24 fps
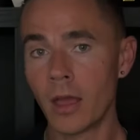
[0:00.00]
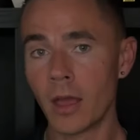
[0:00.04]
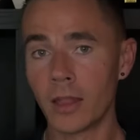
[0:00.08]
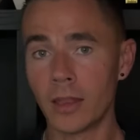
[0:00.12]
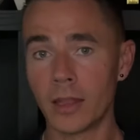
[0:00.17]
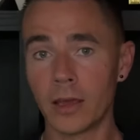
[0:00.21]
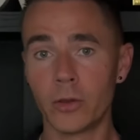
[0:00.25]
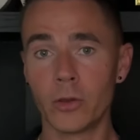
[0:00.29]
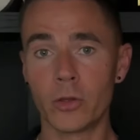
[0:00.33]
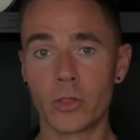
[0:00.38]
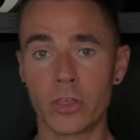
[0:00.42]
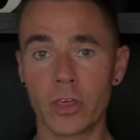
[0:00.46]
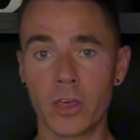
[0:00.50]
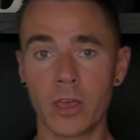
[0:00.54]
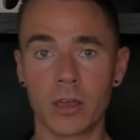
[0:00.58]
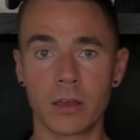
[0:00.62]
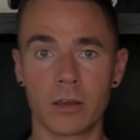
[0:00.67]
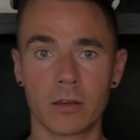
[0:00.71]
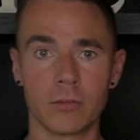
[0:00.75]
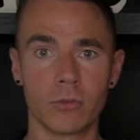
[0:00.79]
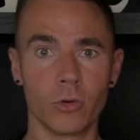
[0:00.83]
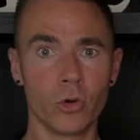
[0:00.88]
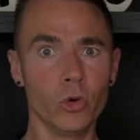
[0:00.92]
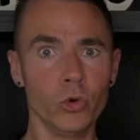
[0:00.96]
And now you
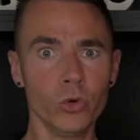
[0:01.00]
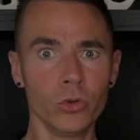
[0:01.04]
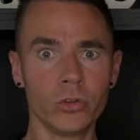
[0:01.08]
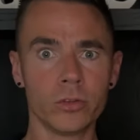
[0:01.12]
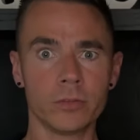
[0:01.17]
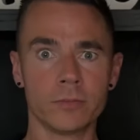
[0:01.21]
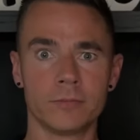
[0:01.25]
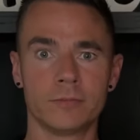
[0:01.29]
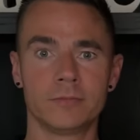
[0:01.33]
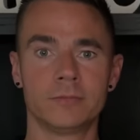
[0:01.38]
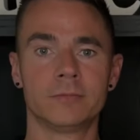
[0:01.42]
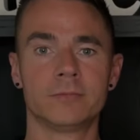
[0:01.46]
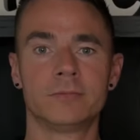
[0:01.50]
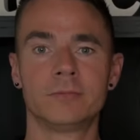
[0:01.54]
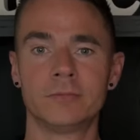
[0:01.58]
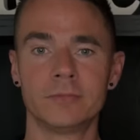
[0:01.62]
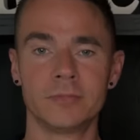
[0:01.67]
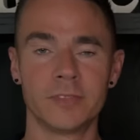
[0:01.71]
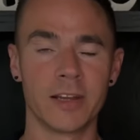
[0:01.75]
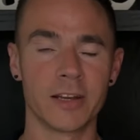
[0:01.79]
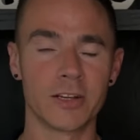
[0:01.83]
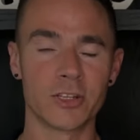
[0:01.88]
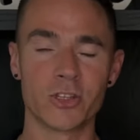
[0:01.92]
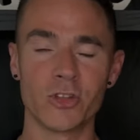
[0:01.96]
think, oud?
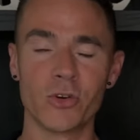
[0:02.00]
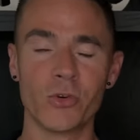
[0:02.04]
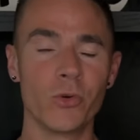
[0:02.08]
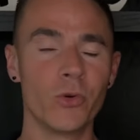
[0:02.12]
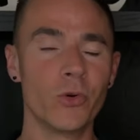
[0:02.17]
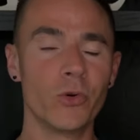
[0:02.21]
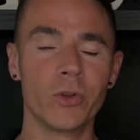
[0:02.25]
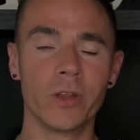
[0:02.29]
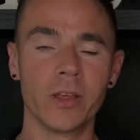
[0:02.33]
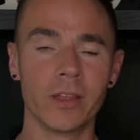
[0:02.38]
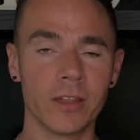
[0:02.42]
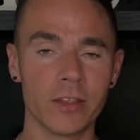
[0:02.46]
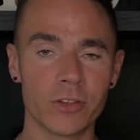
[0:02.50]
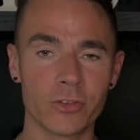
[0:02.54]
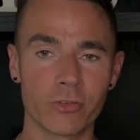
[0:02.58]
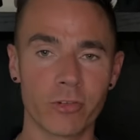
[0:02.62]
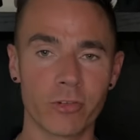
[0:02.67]
There's no oud in this